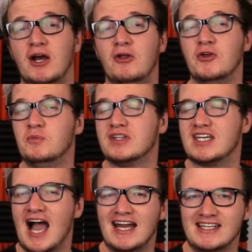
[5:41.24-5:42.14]
kill them
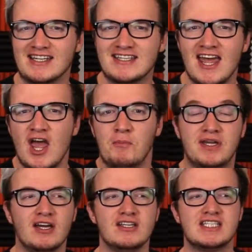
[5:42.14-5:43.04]
with kindness
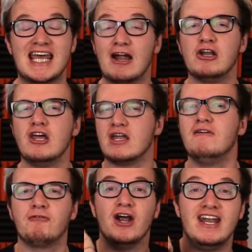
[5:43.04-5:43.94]
because they're
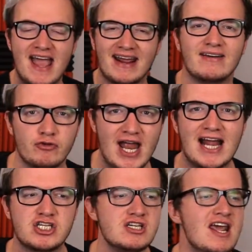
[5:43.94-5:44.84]
looking for a negative
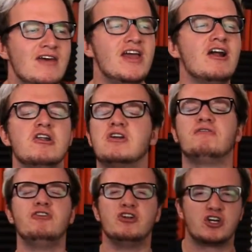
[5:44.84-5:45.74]
reaction. They're
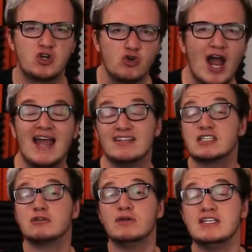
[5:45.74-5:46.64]
looking for you to cry. And
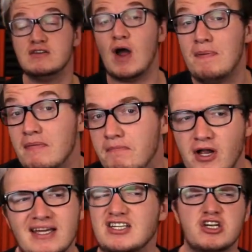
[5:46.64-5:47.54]
that's the reason why people
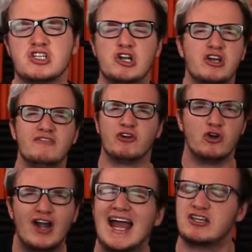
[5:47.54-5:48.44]
bully is because they're looking
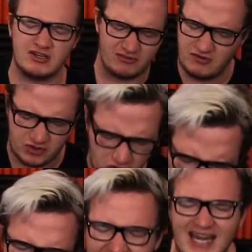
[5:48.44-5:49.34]
for a reaction of you
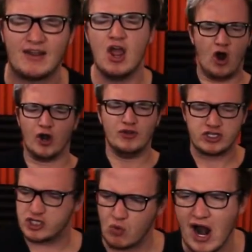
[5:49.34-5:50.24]
crying or
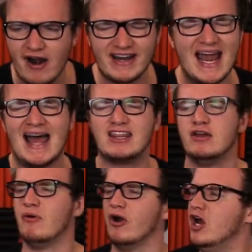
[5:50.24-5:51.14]
swearing at
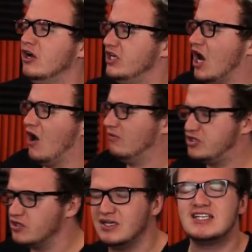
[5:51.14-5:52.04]
them or, you know,
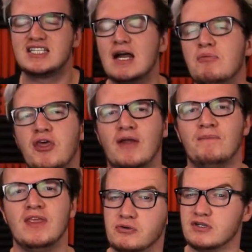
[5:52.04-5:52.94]
doing
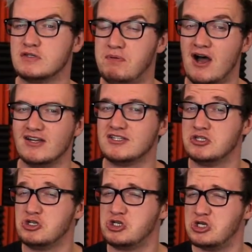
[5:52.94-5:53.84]
something. Your
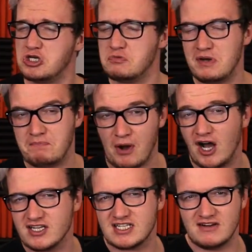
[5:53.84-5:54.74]
response should be
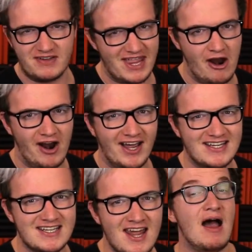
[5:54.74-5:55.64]
positive in their
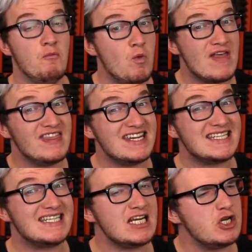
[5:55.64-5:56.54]
eyes. And when
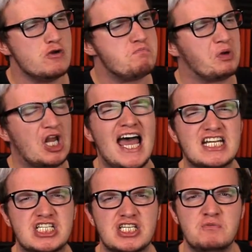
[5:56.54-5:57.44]
they see you
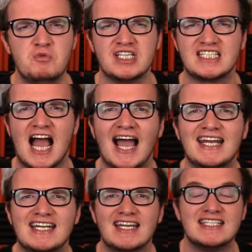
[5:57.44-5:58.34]
bless them with
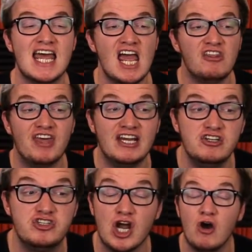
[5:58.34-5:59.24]
kindness,
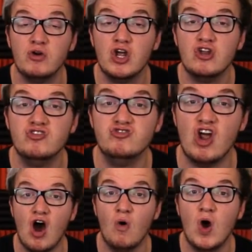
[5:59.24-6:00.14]
they don't
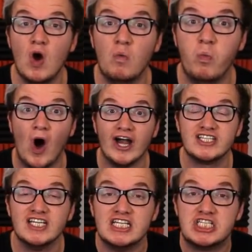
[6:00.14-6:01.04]
know what